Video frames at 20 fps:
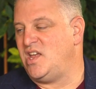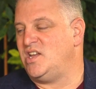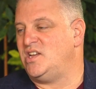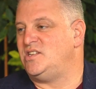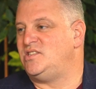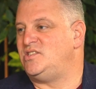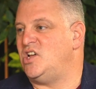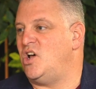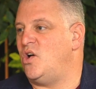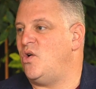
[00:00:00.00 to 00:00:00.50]

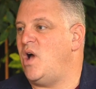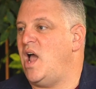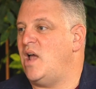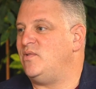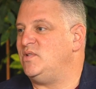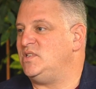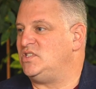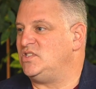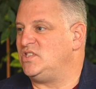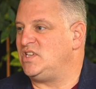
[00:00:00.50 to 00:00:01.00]
So I
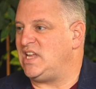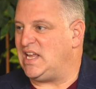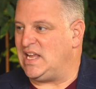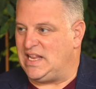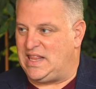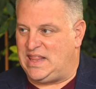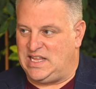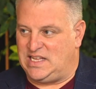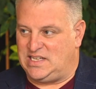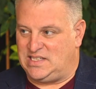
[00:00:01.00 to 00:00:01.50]
was looking at
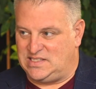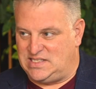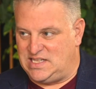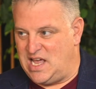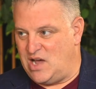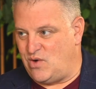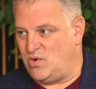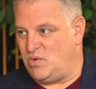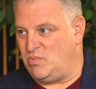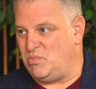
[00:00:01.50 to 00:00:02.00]
things
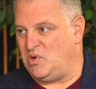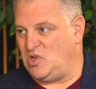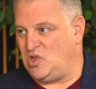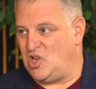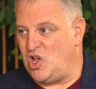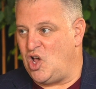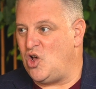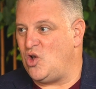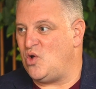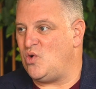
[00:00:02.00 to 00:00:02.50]
that were
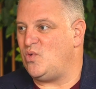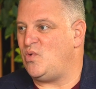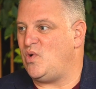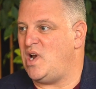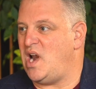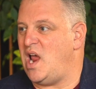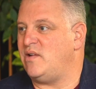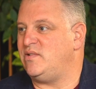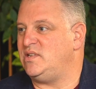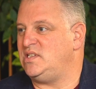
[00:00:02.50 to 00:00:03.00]
below what
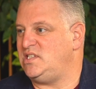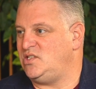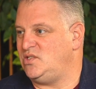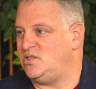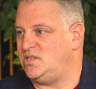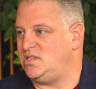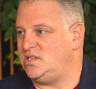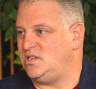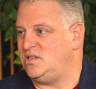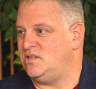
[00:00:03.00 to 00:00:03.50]
I was
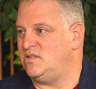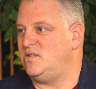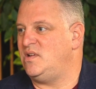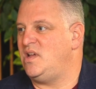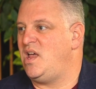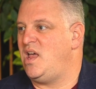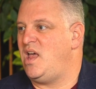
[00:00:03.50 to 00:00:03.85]
used to.